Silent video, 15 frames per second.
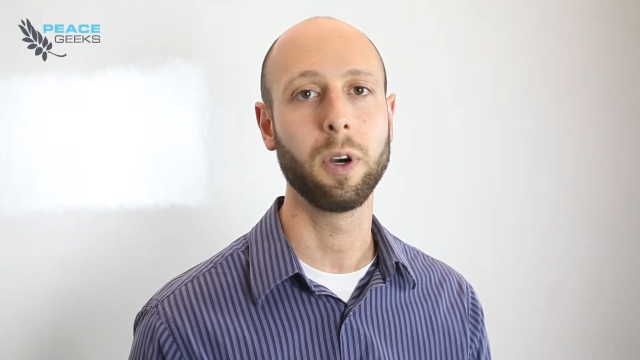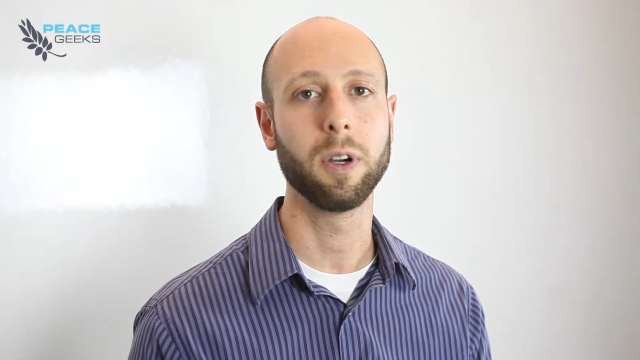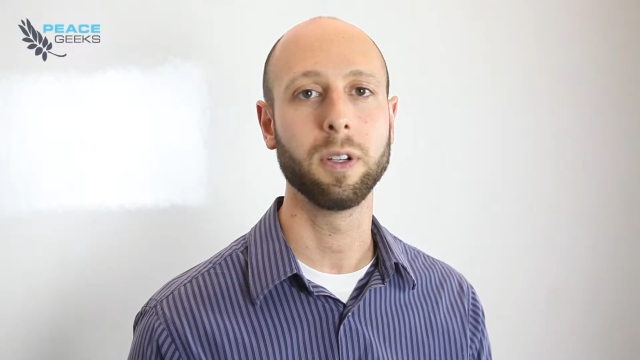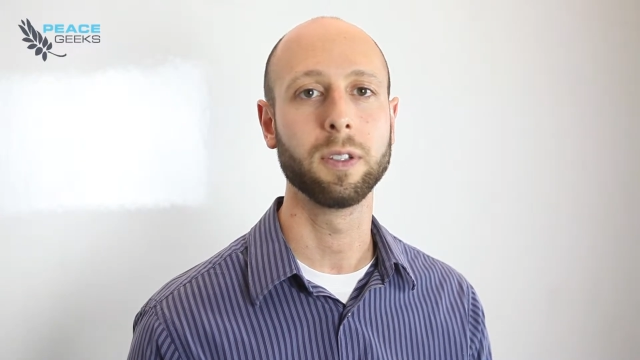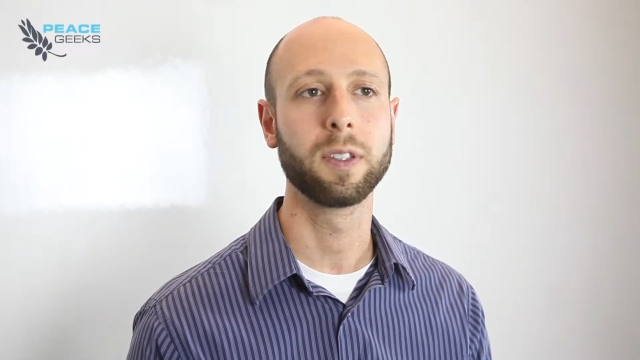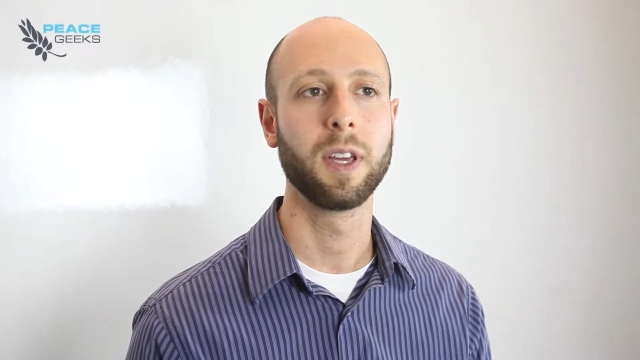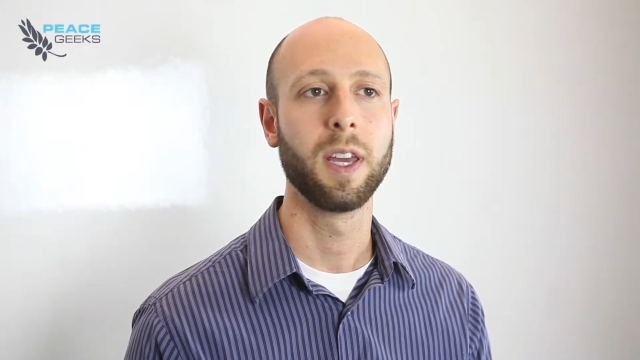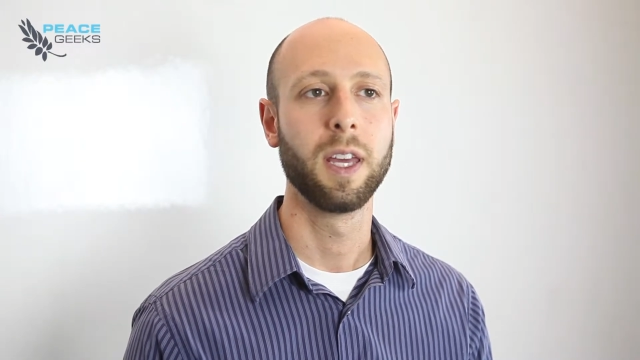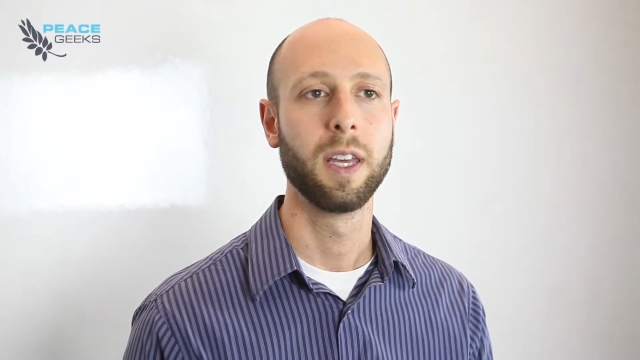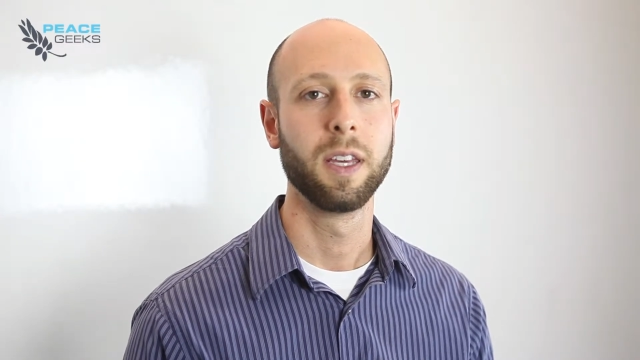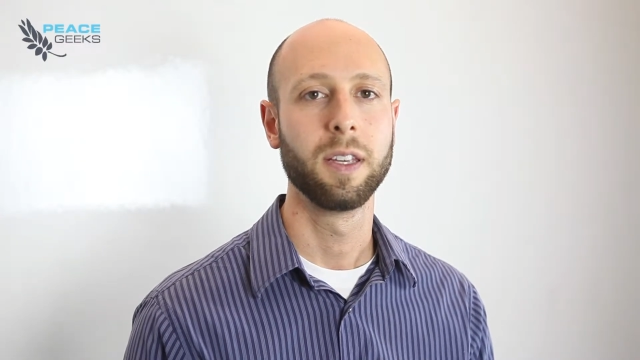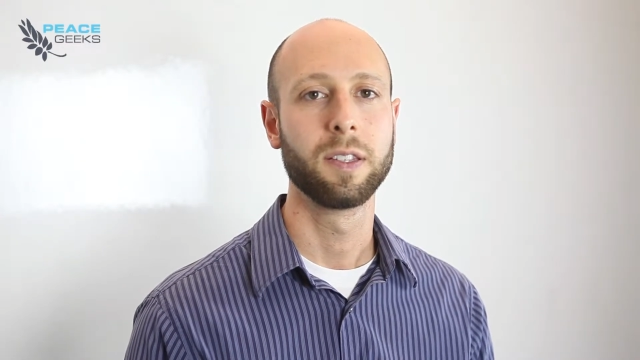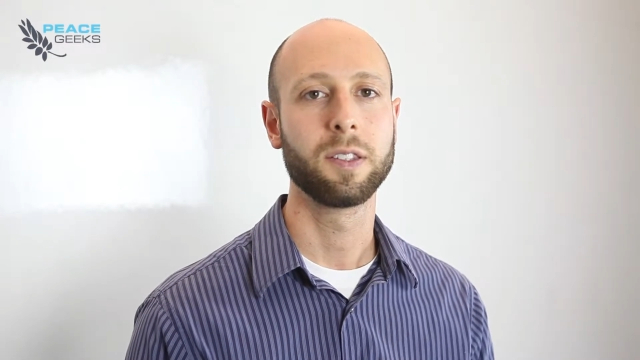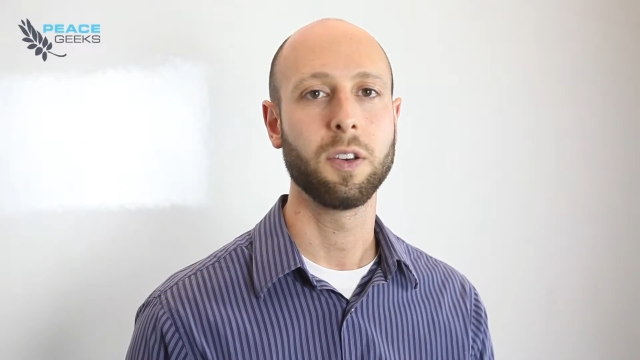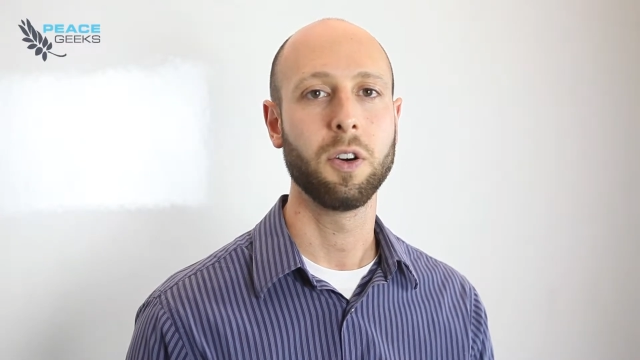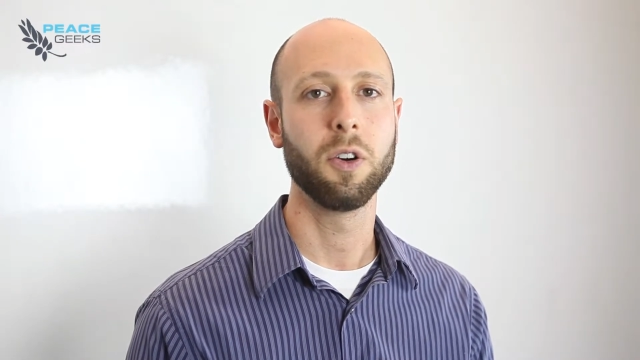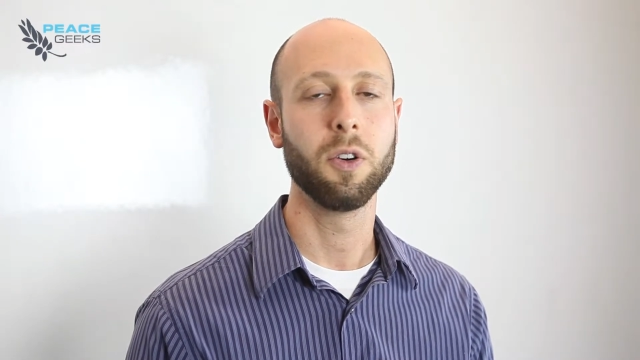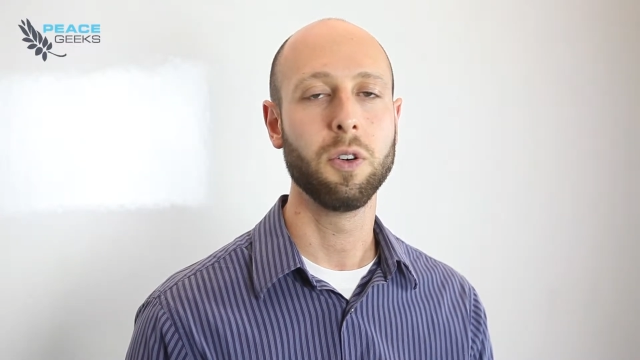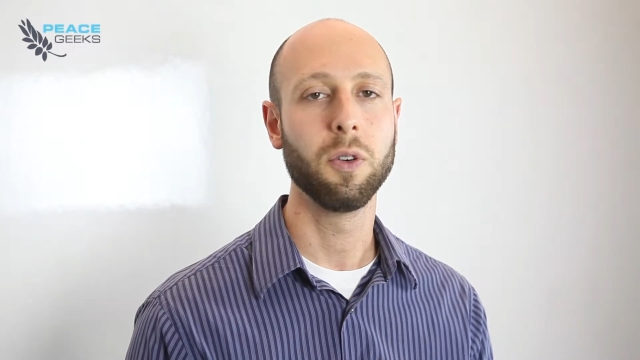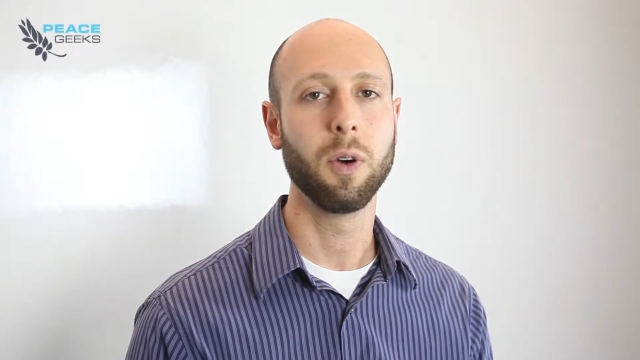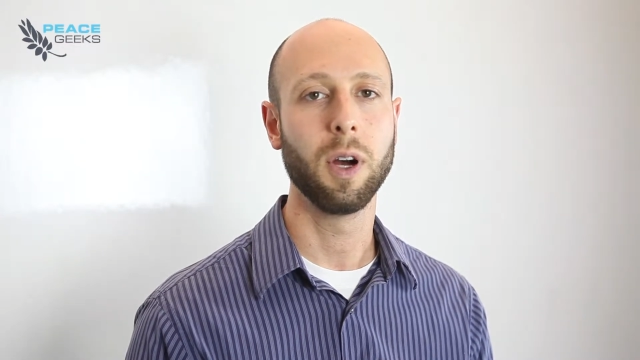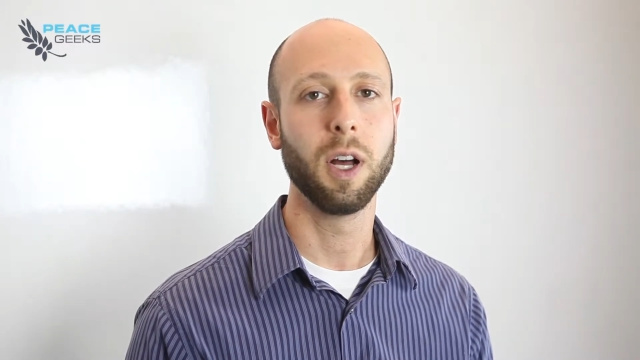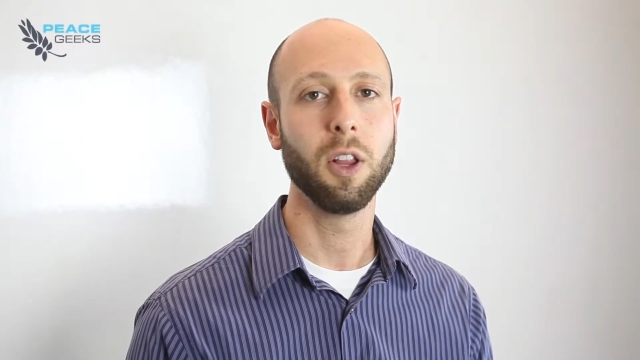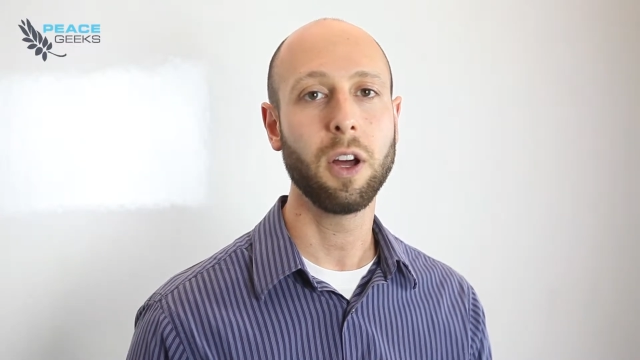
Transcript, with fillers: world. So a